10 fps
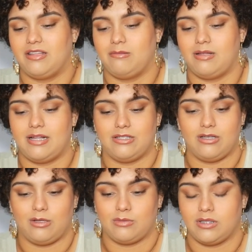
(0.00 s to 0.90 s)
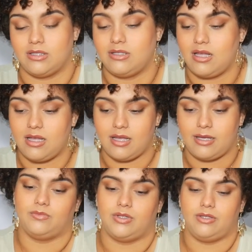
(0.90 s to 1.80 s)
Apply a jobs on the
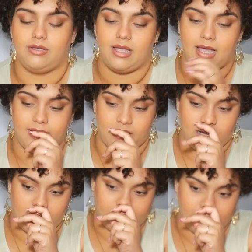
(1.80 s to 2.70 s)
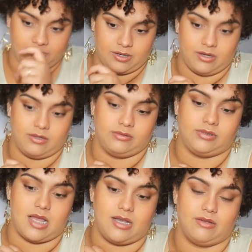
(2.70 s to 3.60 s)
side. When you get an offer,
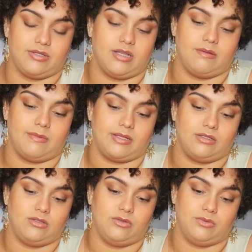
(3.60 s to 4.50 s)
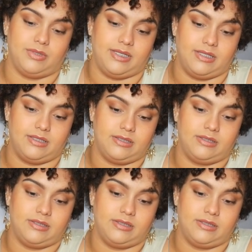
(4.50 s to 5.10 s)
then you'll tell them about the two weeks.